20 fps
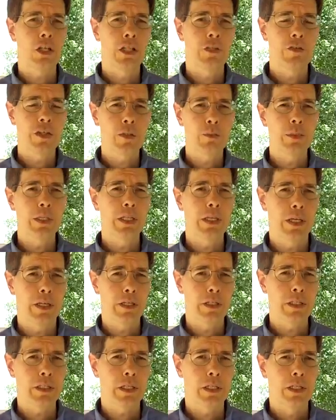all living
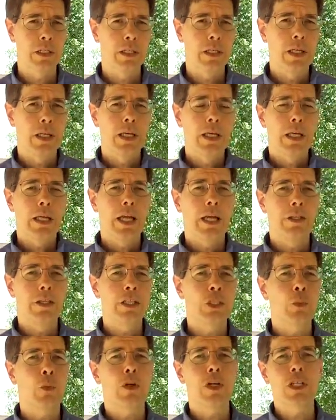beings. And
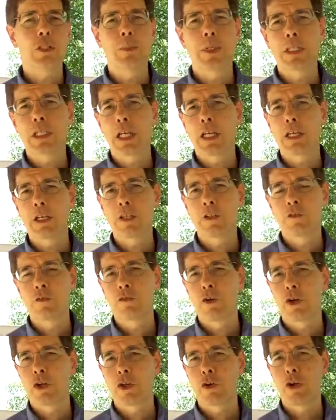this work has been taken
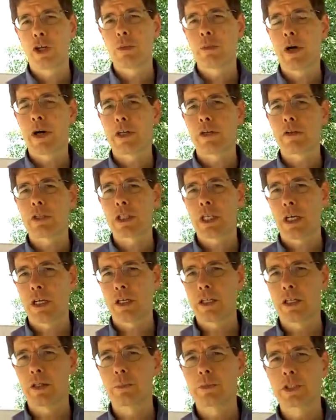further in modern
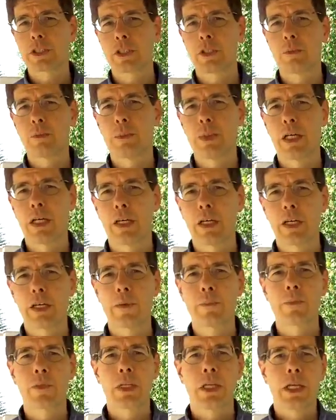times by
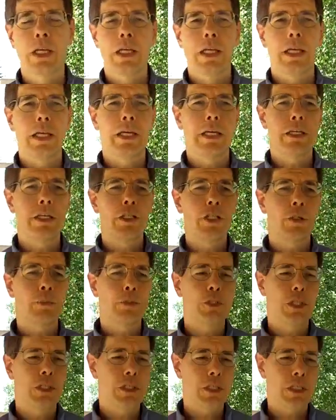an
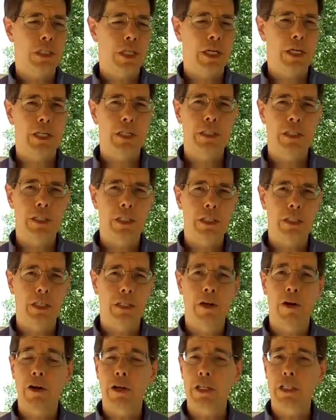Egyptian scientist
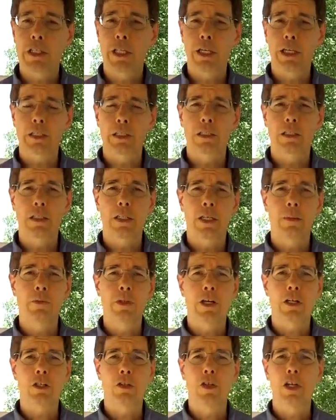and architect named
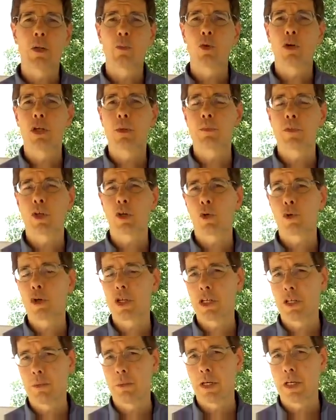Dr. Ibrahim
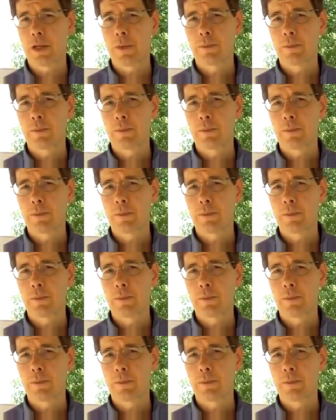Karim,